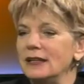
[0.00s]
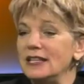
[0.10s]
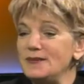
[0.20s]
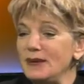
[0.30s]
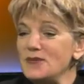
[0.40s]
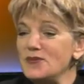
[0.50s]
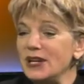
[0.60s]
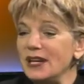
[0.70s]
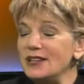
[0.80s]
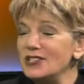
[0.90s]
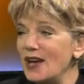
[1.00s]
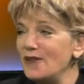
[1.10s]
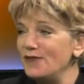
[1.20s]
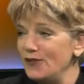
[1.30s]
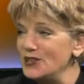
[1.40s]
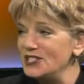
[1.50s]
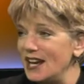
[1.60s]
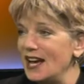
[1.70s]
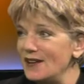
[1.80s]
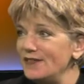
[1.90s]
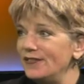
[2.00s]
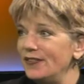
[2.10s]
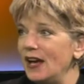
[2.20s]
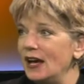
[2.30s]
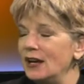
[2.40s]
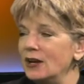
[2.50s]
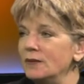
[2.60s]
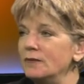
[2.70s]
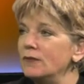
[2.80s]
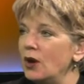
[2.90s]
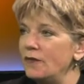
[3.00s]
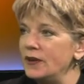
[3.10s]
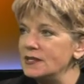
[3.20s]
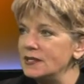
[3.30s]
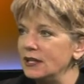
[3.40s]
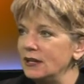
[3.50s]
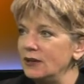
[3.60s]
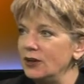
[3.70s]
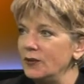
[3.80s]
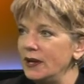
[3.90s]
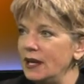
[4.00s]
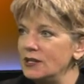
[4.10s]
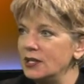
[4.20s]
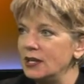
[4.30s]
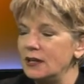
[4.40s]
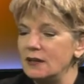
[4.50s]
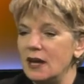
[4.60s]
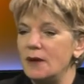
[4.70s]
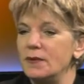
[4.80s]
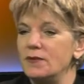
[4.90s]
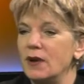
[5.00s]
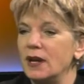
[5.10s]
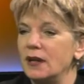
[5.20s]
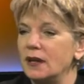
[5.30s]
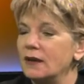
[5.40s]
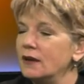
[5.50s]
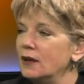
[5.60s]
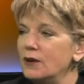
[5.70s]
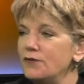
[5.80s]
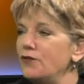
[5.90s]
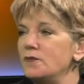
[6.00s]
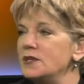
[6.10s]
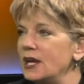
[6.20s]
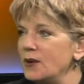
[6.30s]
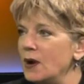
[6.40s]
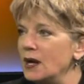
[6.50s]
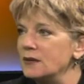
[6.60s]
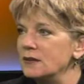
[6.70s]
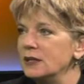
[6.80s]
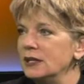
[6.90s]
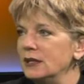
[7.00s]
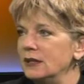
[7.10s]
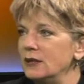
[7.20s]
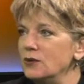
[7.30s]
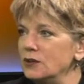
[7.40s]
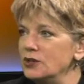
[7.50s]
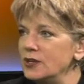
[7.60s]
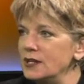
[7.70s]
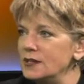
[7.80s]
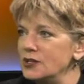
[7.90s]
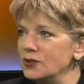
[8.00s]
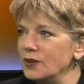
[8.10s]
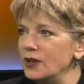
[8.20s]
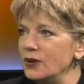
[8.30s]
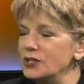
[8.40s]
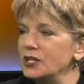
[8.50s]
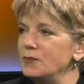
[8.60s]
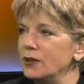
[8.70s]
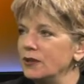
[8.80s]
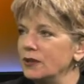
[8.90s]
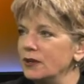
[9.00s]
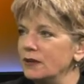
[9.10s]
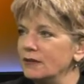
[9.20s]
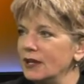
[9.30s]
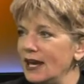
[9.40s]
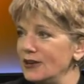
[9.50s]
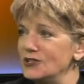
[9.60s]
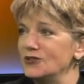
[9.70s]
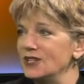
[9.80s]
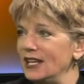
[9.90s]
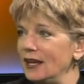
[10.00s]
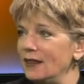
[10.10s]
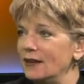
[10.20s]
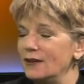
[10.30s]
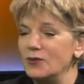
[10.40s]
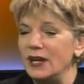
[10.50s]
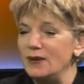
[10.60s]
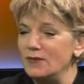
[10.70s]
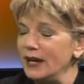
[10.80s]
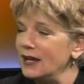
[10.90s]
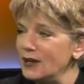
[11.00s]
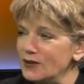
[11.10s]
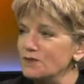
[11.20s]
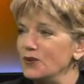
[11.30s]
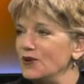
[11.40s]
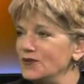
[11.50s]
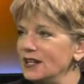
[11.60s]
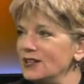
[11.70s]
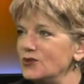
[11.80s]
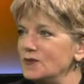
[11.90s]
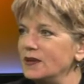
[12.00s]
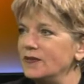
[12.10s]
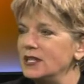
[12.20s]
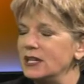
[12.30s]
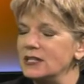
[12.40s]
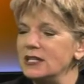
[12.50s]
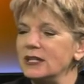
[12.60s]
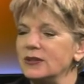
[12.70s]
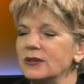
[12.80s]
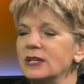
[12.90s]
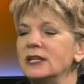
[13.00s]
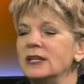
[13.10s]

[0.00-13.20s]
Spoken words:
It's been a pretty tough first half. Obviously, you know, we had to get up and running from day one. The Auckland Transition Authority put the council together, and we kind of moved into a bit of a done deal.